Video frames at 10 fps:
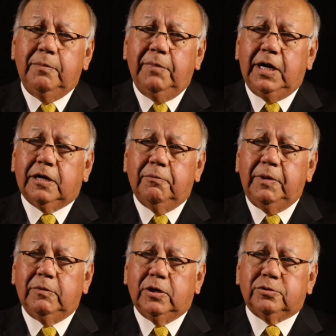made a
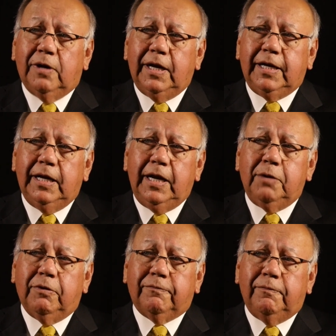commitment to try to get
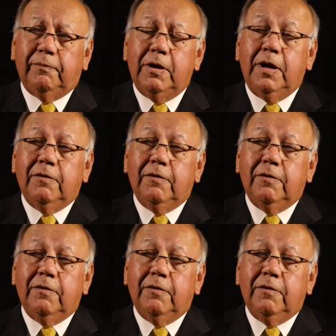anywhere from